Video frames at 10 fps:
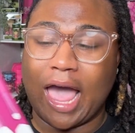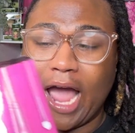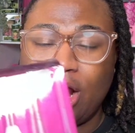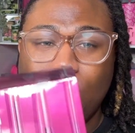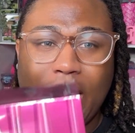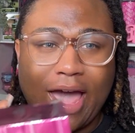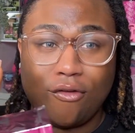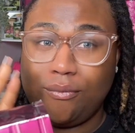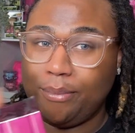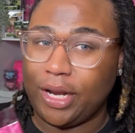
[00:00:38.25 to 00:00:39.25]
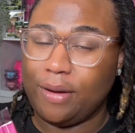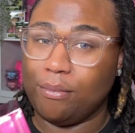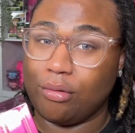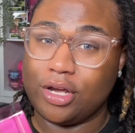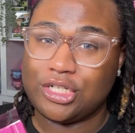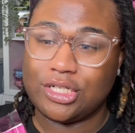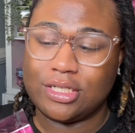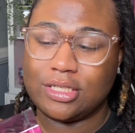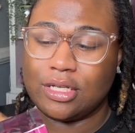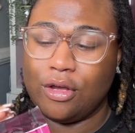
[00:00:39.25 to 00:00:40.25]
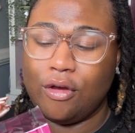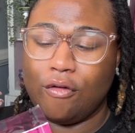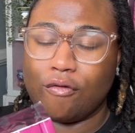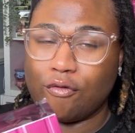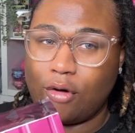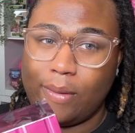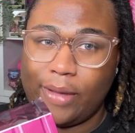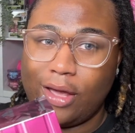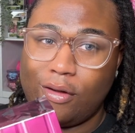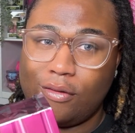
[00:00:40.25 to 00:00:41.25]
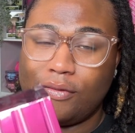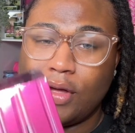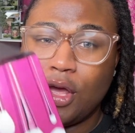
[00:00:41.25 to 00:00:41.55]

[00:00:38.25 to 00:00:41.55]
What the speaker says: I don't have many brushes from e.l.f.